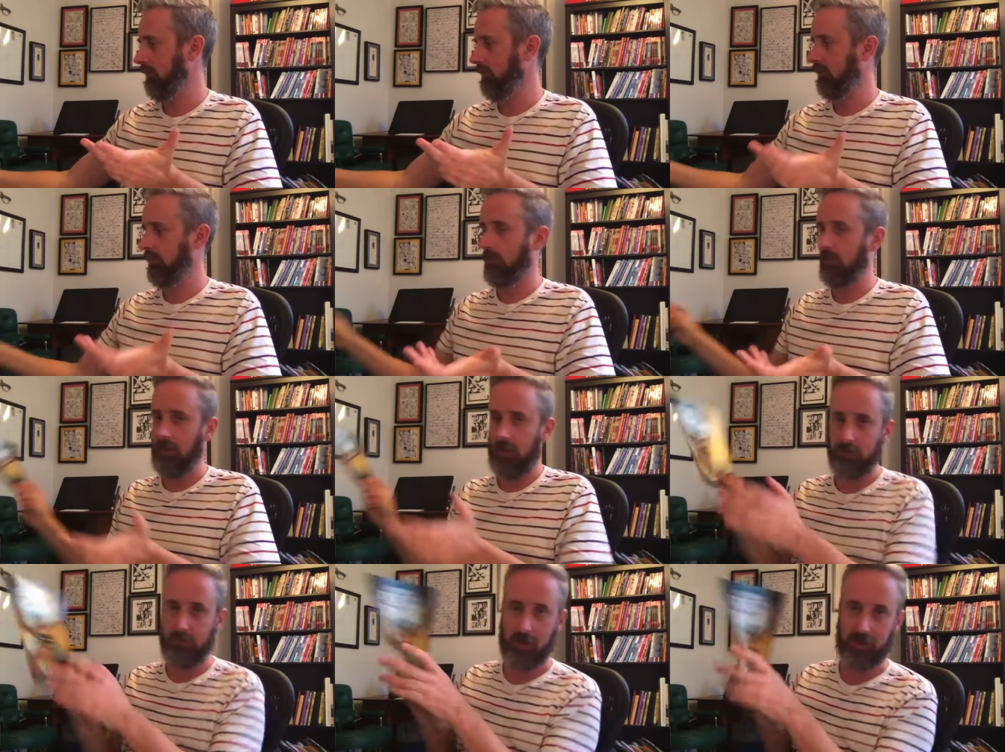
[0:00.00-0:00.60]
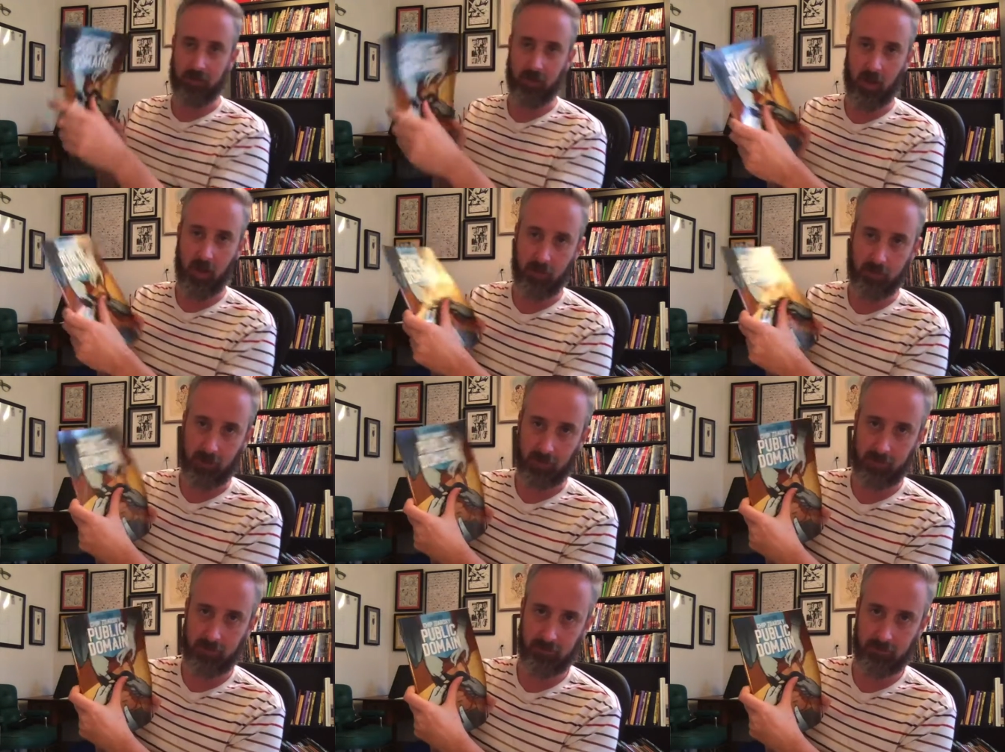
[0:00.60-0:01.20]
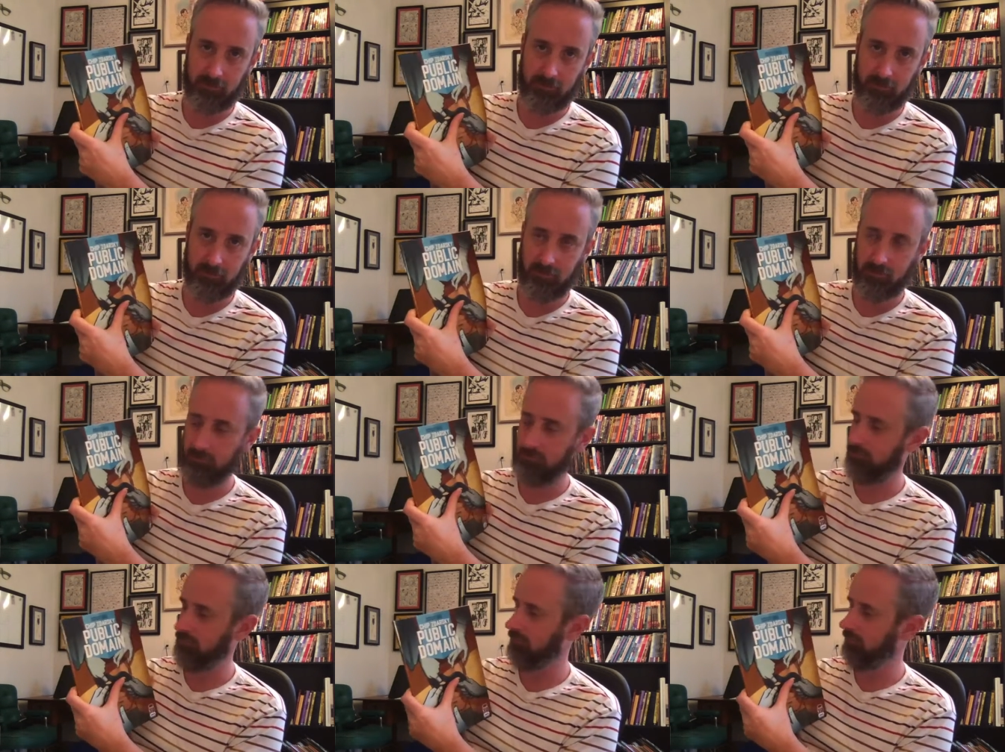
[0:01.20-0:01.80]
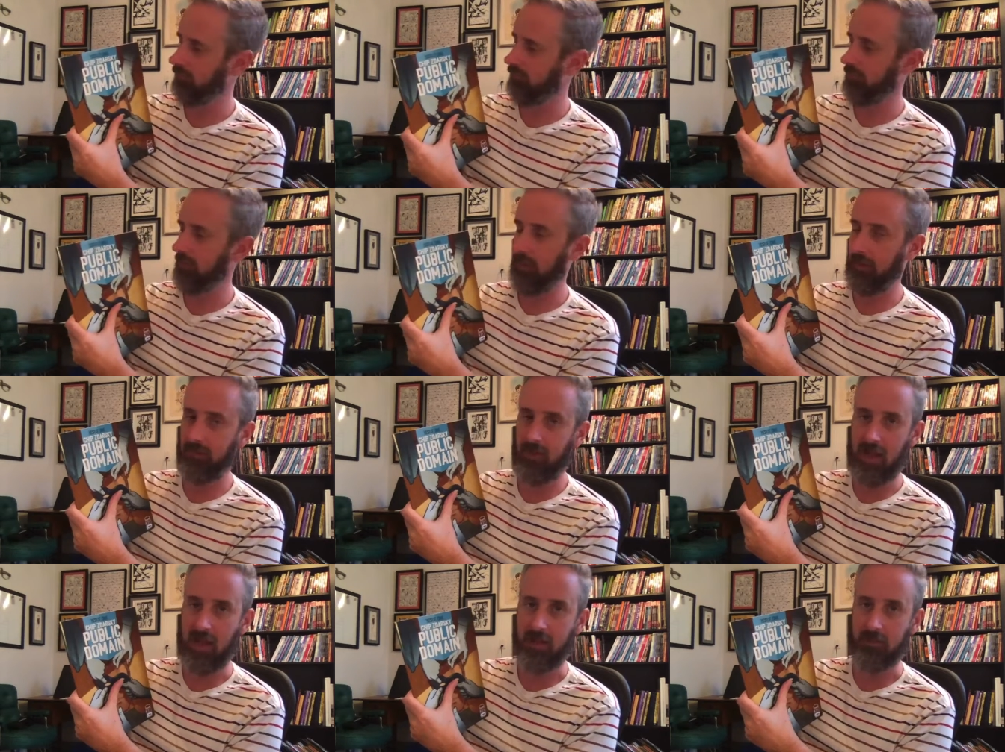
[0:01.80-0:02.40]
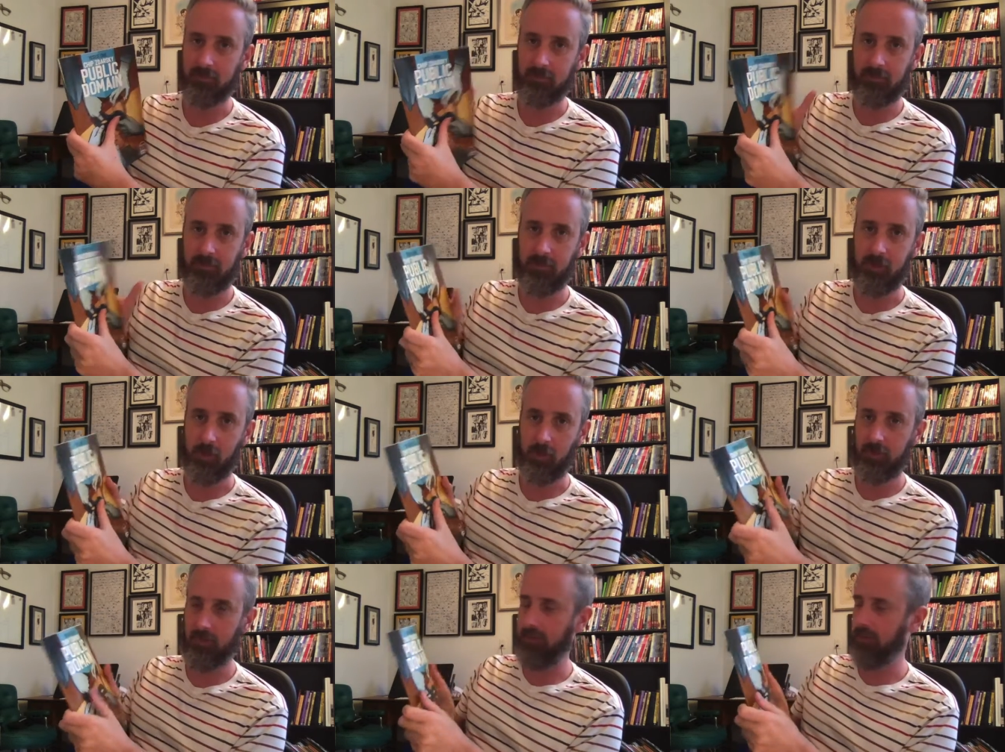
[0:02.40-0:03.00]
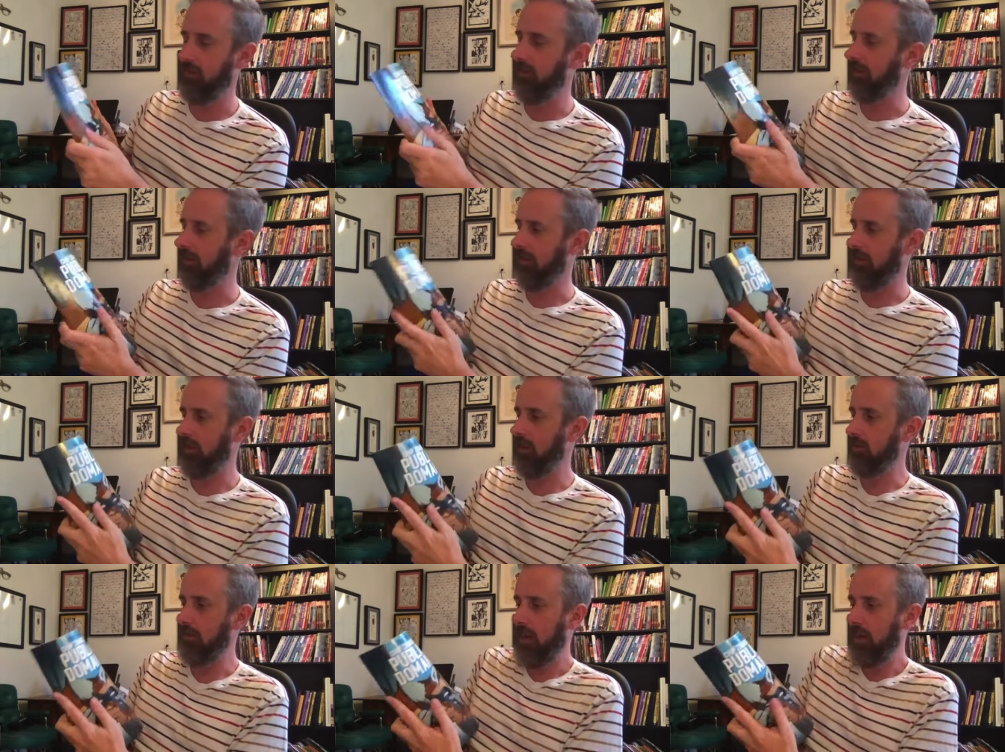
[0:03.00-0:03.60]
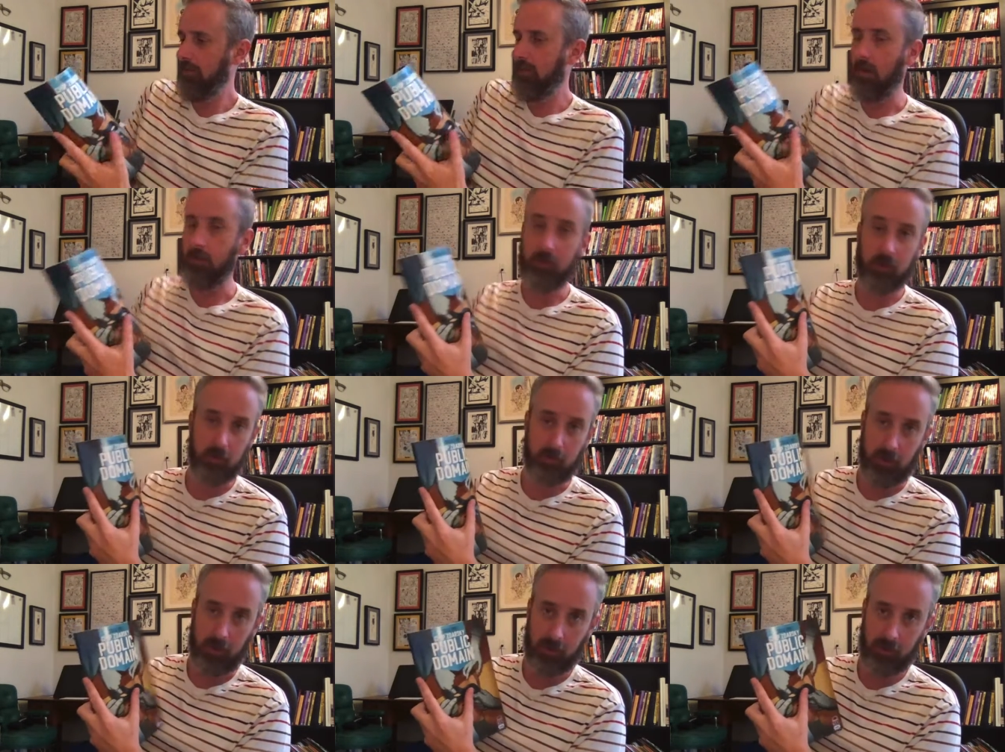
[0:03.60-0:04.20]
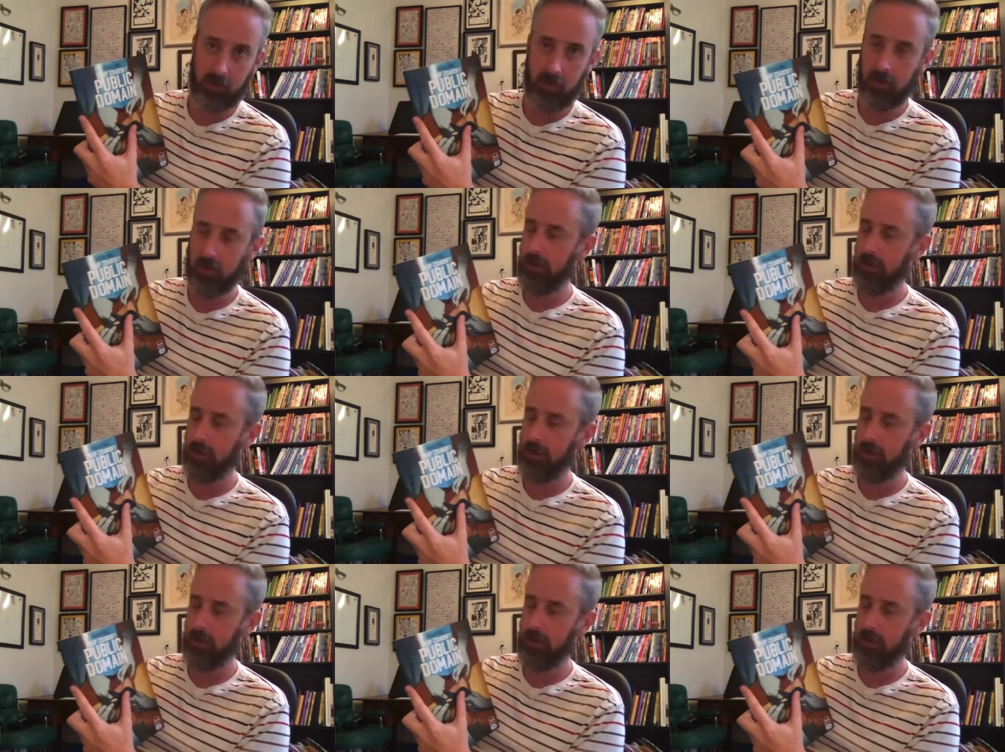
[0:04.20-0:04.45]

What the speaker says: we get back the comic. Like that. So this is the thing that I made, public domain.